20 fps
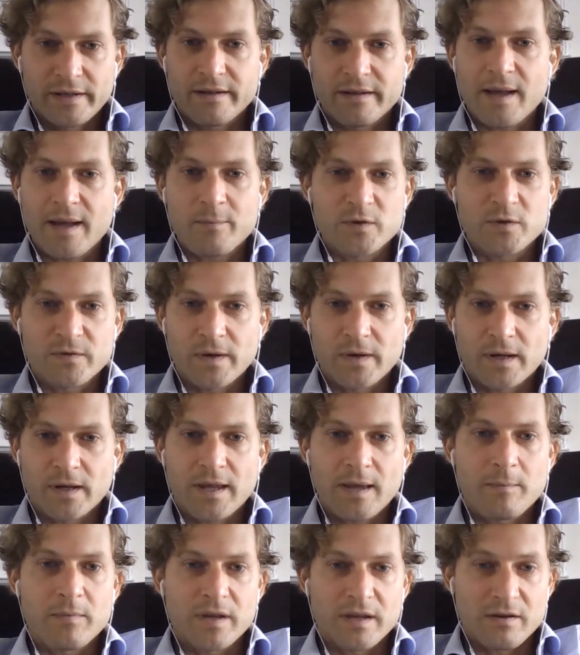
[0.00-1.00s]
The atmosphere
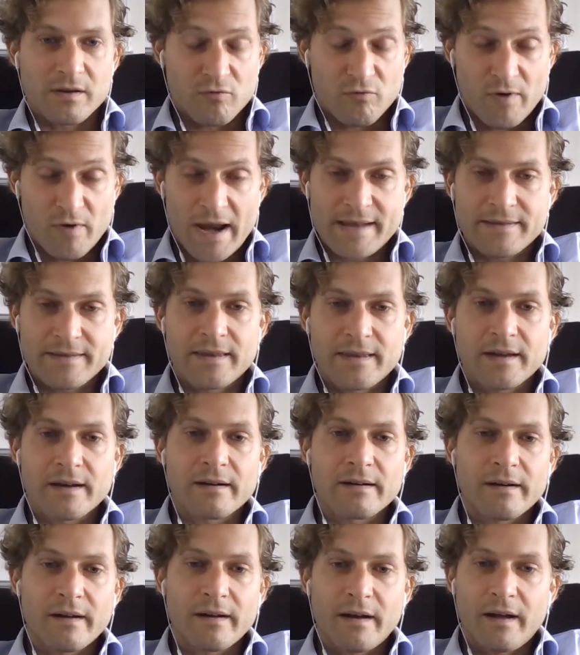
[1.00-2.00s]
can be great
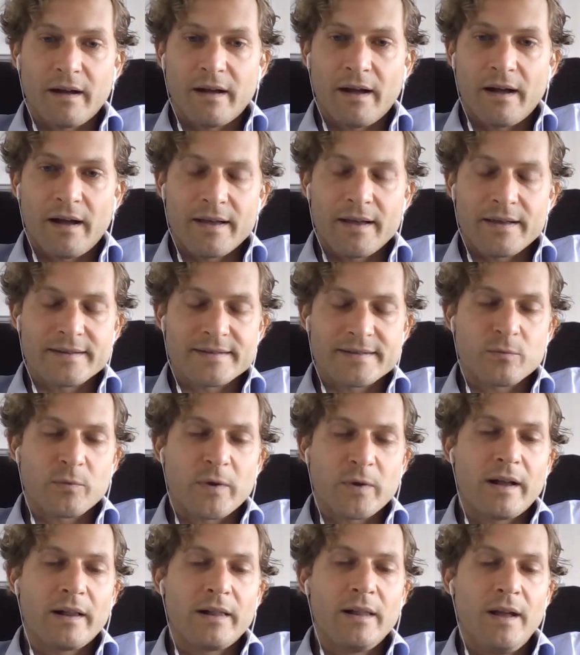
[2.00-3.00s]
there as
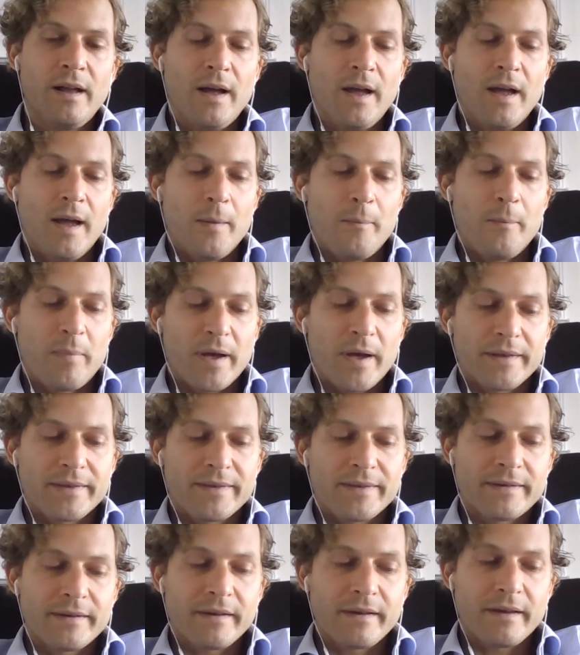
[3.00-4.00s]
well,
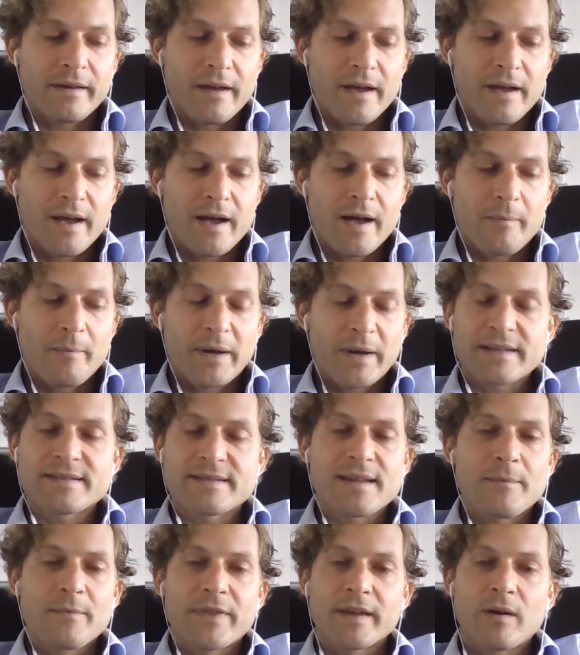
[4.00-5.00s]
but it's
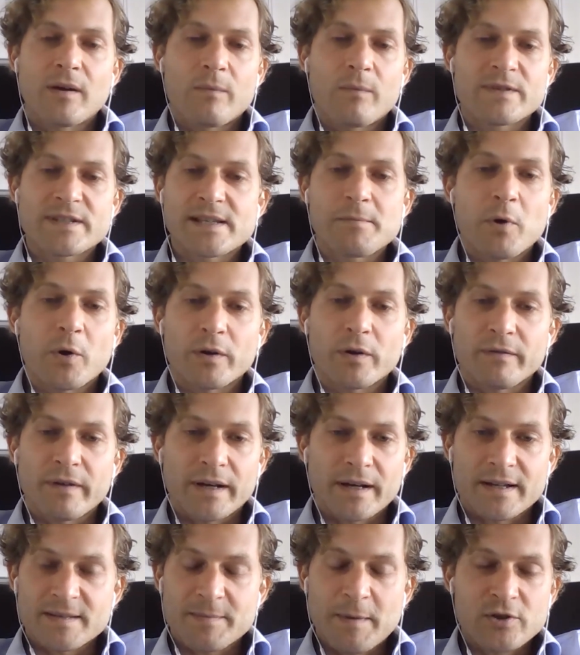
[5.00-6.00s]
something obviously
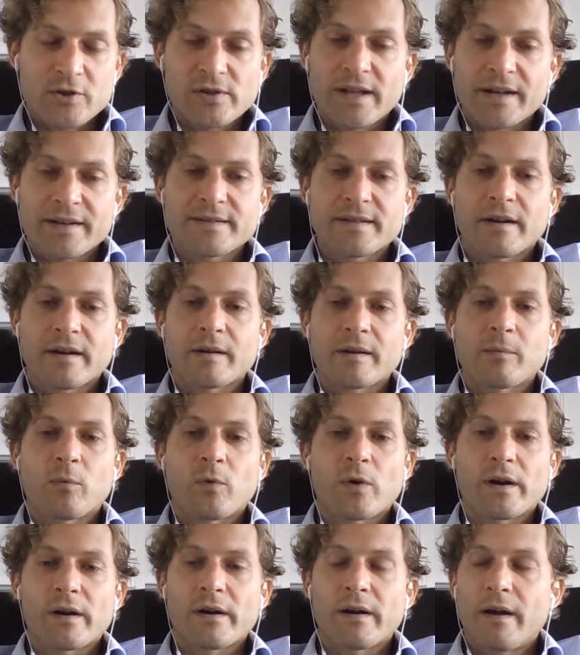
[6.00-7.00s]
motivating, especially at a startup
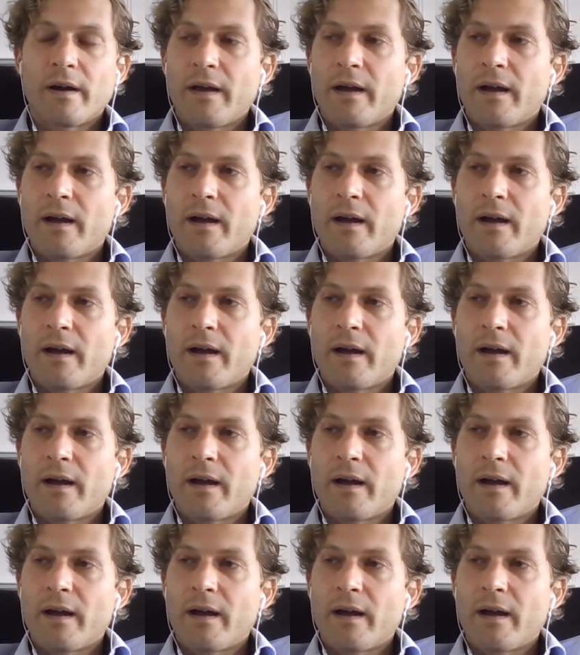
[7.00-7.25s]
where